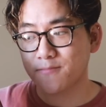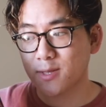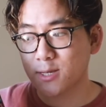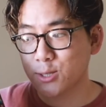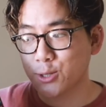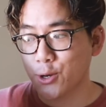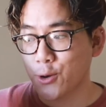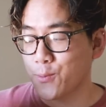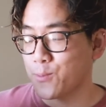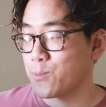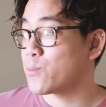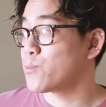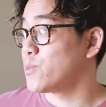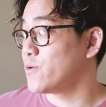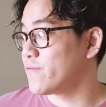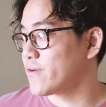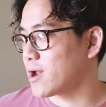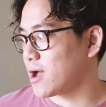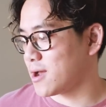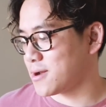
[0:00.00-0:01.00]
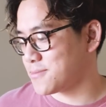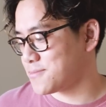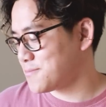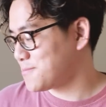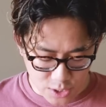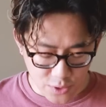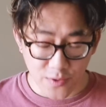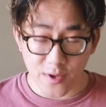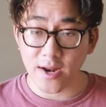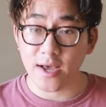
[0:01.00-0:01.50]
So, moving on.
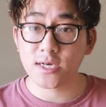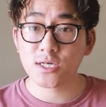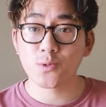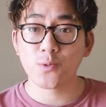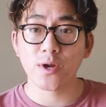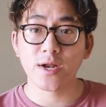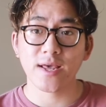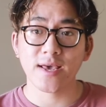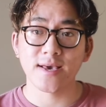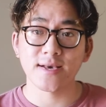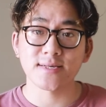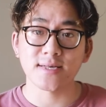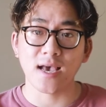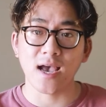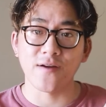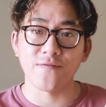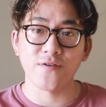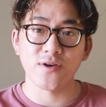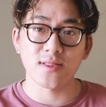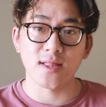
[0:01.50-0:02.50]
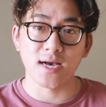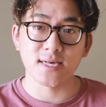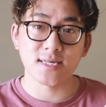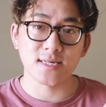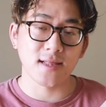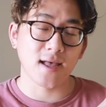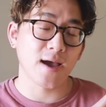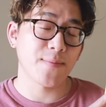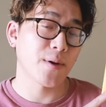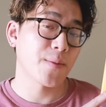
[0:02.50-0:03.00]
So the next one is Every Last
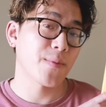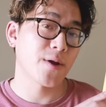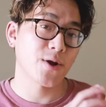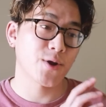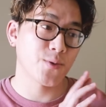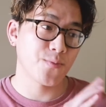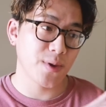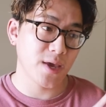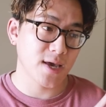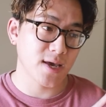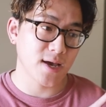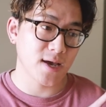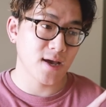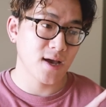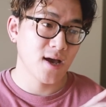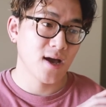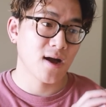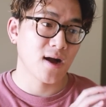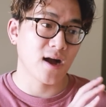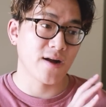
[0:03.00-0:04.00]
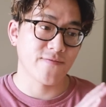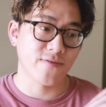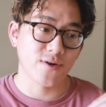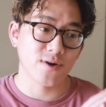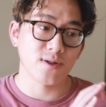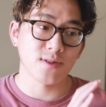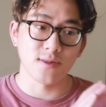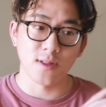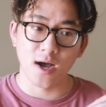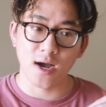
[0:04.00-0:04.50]
Lie by Mary Kubica. I've heard
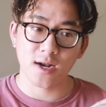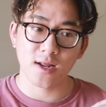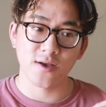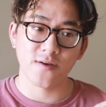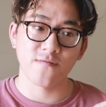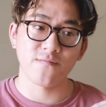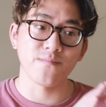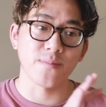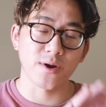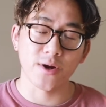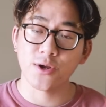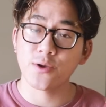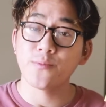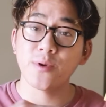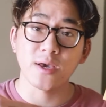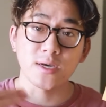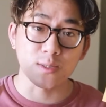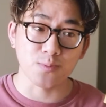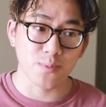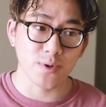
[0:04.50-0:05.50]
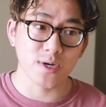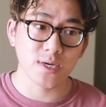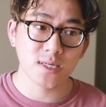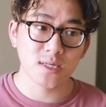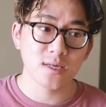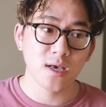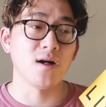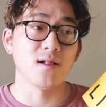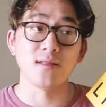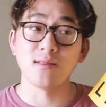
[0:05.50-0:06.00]
a lot of Mary Kubica's
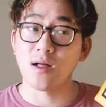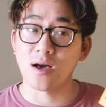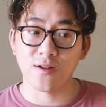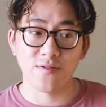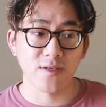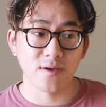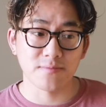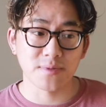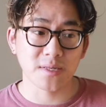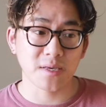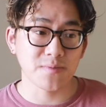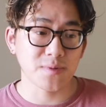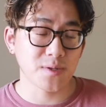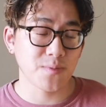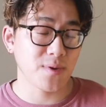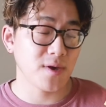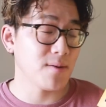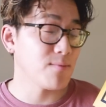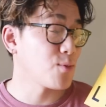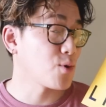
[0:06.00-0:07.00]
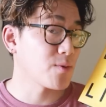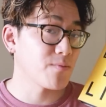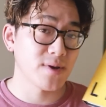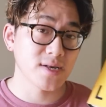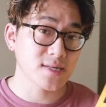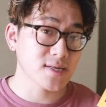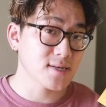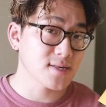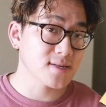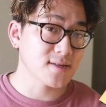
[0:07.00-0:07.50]
books. A lot of them seem to be more
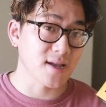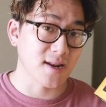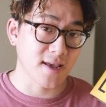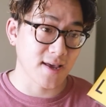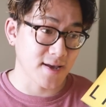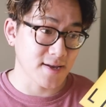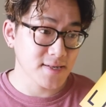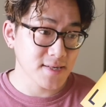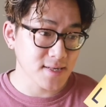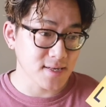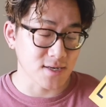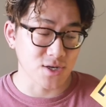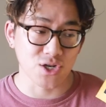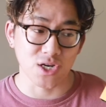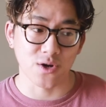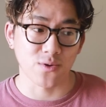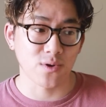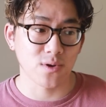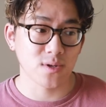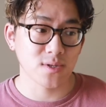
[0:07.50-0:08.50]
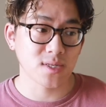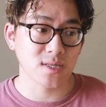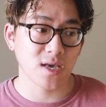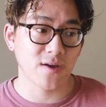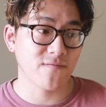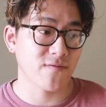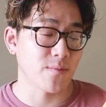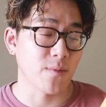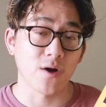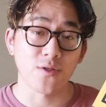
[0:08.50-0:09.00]
misses than hits in general, seen
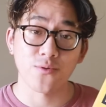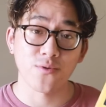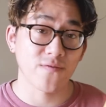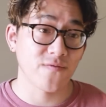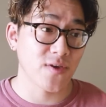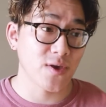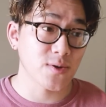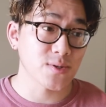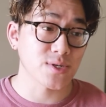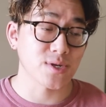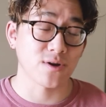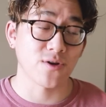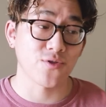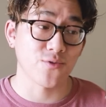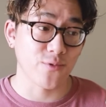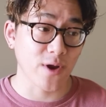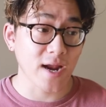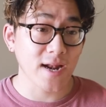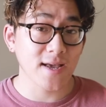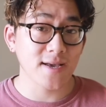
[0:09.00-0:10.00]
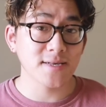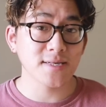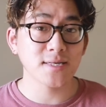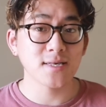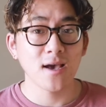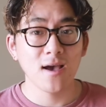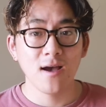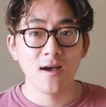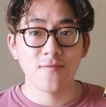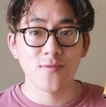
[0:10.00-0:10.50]
from all the reviews and all the
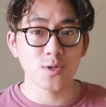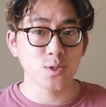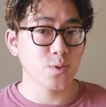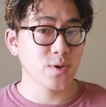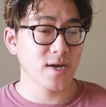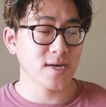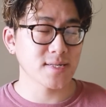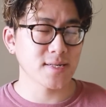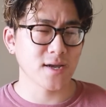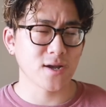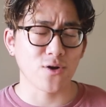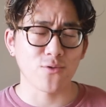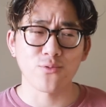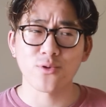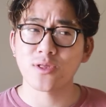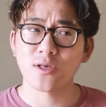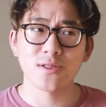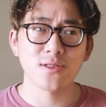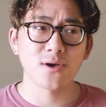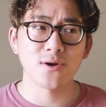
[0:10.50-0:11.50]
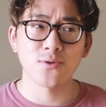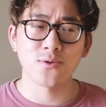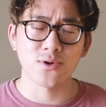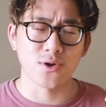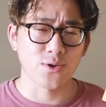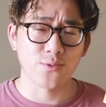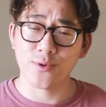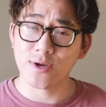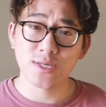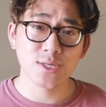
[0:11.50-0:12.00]
ratings. This one has like a really low
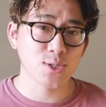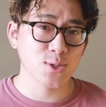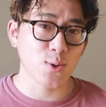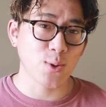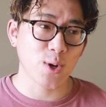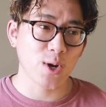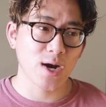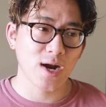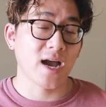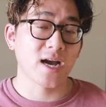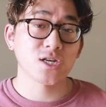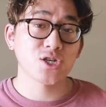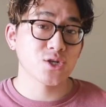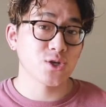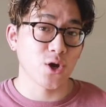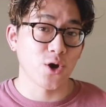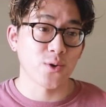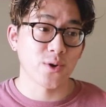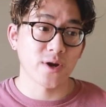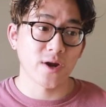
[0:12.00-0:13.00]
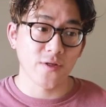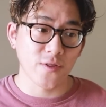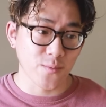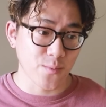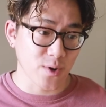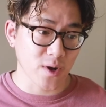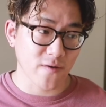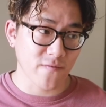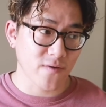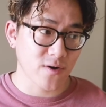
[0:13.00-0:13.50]
Goodreads score. I actually own another
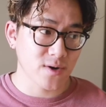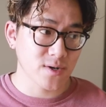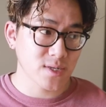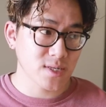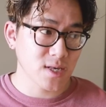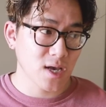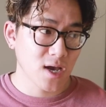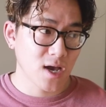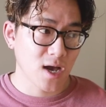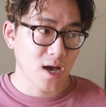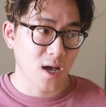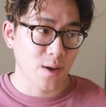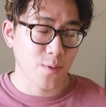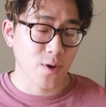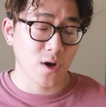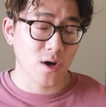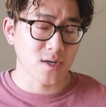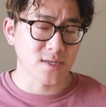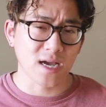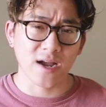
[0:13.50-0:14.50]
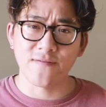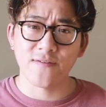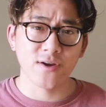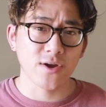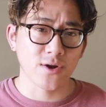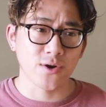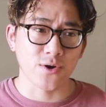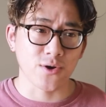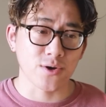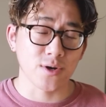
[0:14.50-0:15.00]
book of hers um, called Every
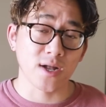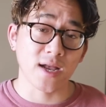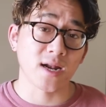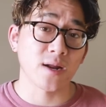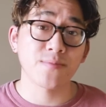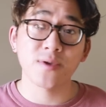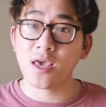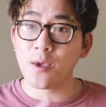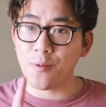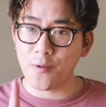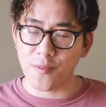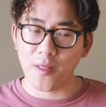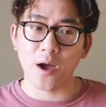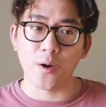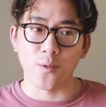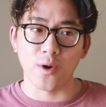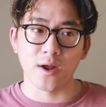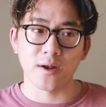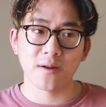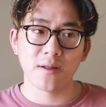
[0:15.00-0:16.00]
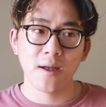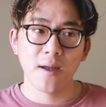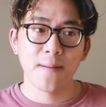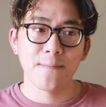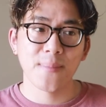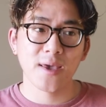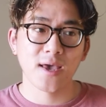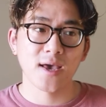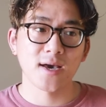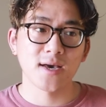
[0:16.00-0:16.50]
Good Girl, and I'm keeping that one
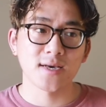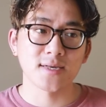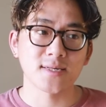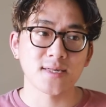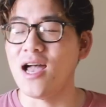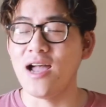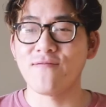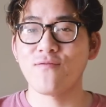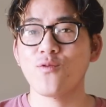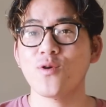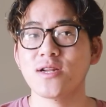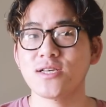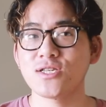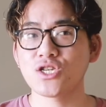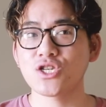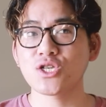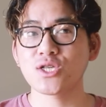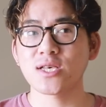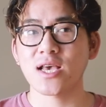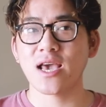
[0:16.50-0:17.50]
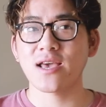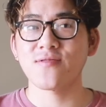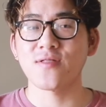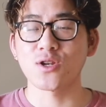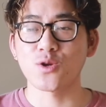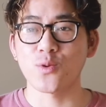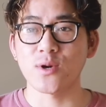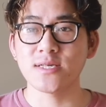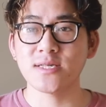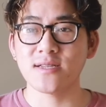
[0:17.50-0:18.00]
because everyone is just saying the
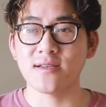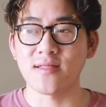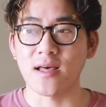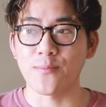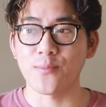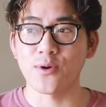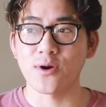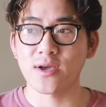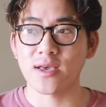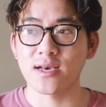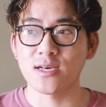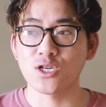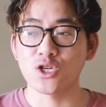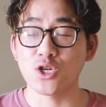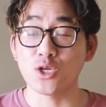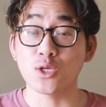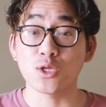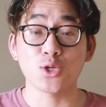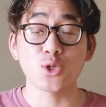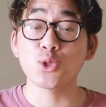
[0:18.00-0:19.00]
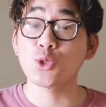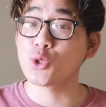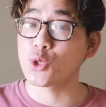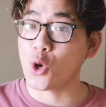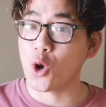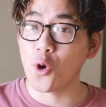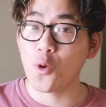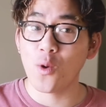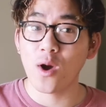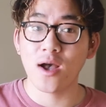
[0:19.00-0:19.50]
twist in that book is just
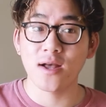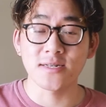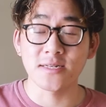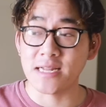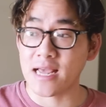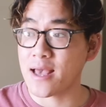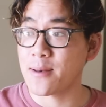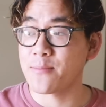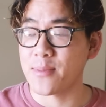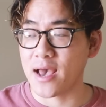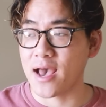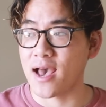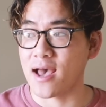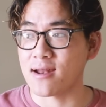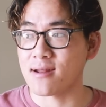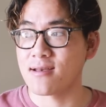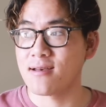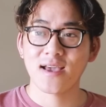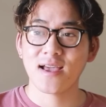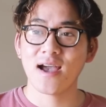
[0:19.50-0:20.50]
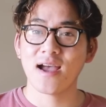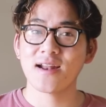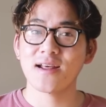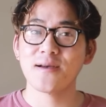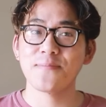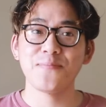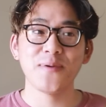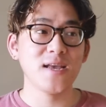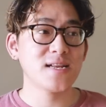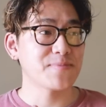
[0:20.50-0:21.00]
so damn bad. It kind
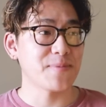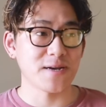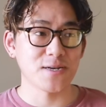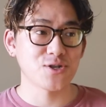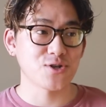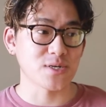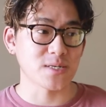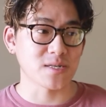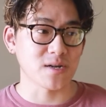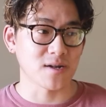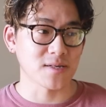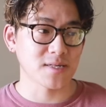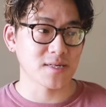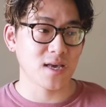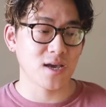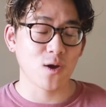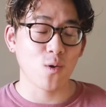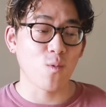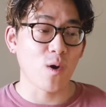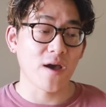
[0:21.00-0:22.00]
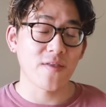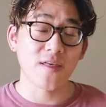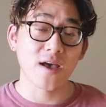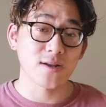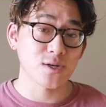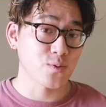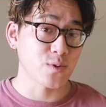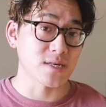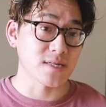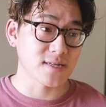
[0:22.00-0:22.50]
of piqued my interest on seeing why that
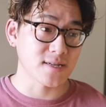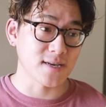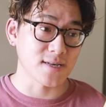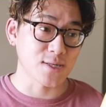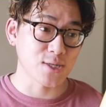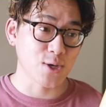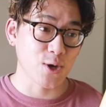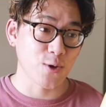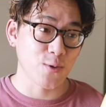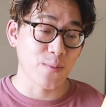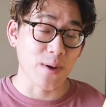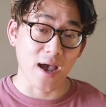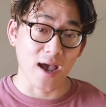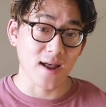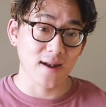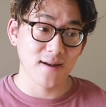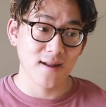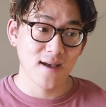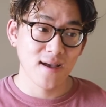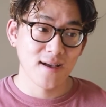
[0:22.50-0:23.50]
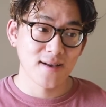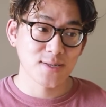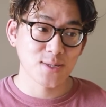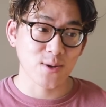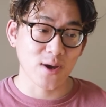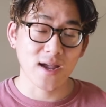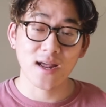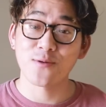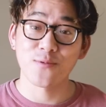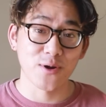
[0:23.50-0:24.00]
twist is so bad. So I
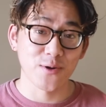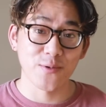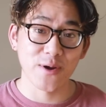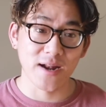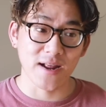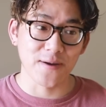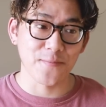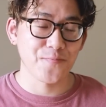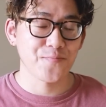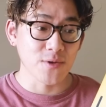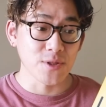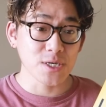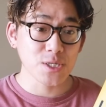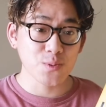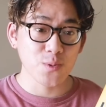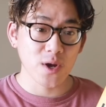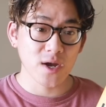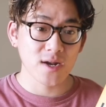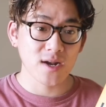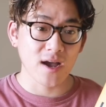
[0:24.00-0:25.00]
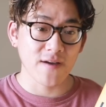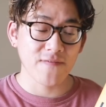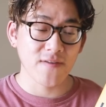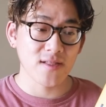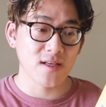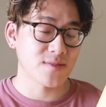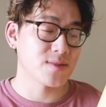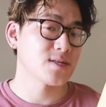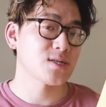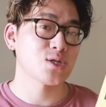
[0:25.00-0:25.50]
kind of want to read it. For this one, I feel
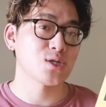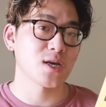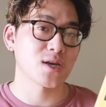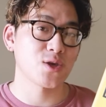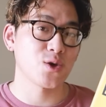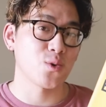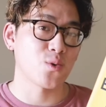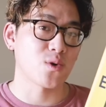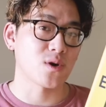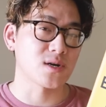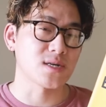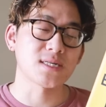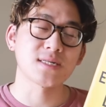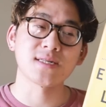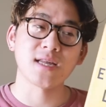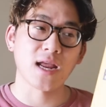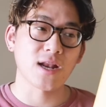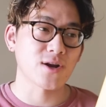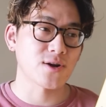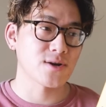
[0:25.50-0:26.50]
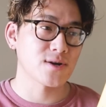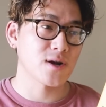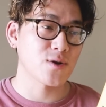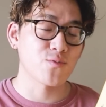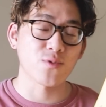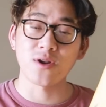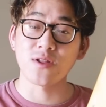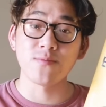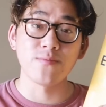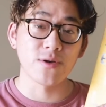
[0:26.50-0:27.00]
like this is like your standard
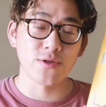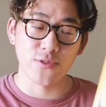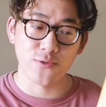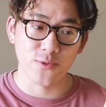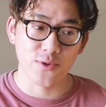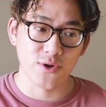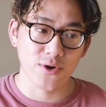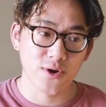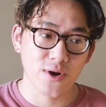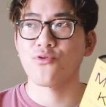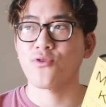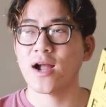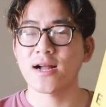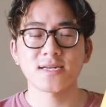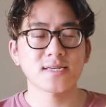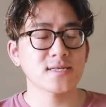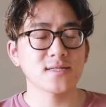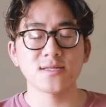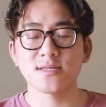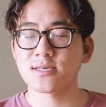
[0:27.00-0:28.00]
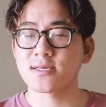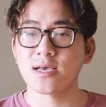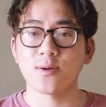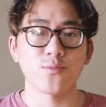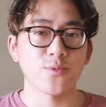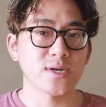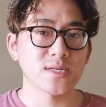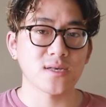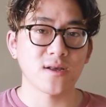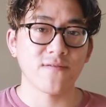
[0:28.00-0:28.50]
run-of-the-mill thriller, practically the same
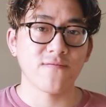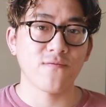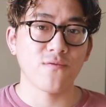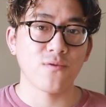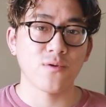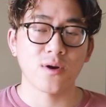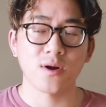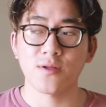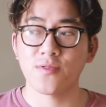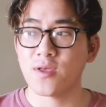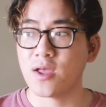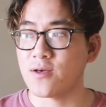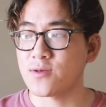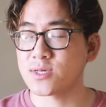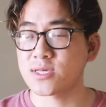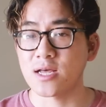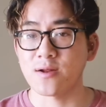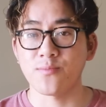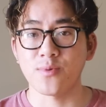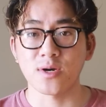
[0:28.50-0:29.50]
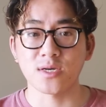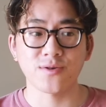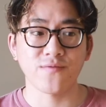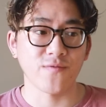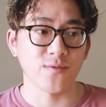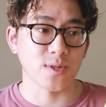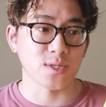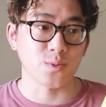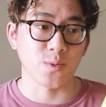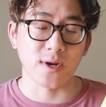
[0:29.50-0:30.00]
reason for the other set of books for
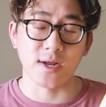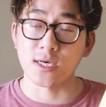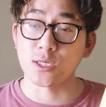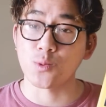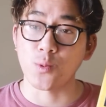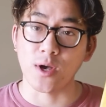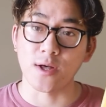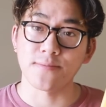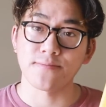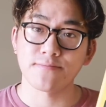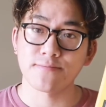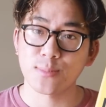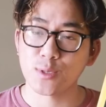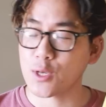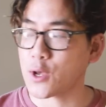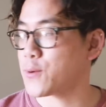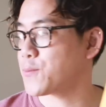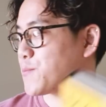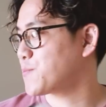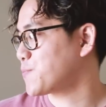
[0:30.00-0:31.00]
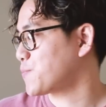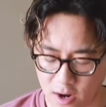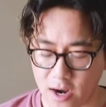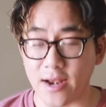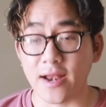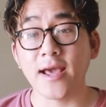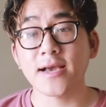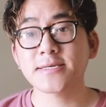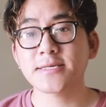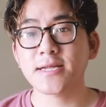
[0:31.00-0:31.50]
this one as well. So, all right,
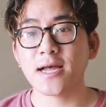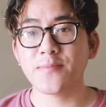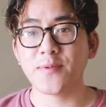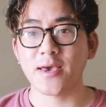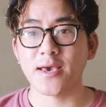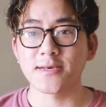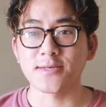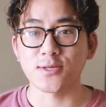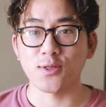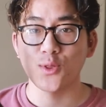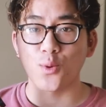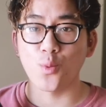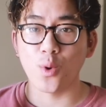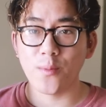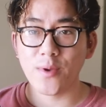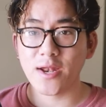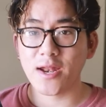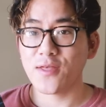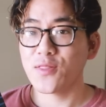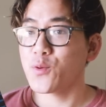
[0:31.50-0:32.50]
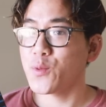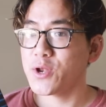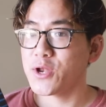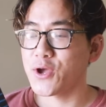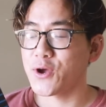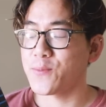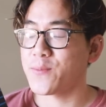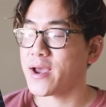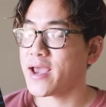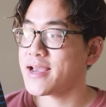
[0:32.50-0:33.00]
next up is The Woman in the
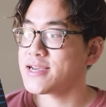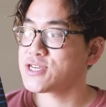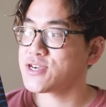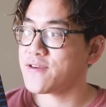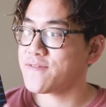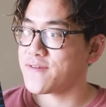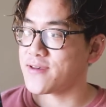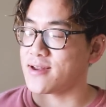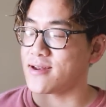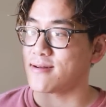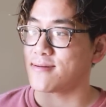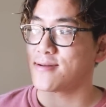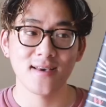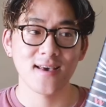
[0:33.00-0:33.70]
Window by A.J. Finn.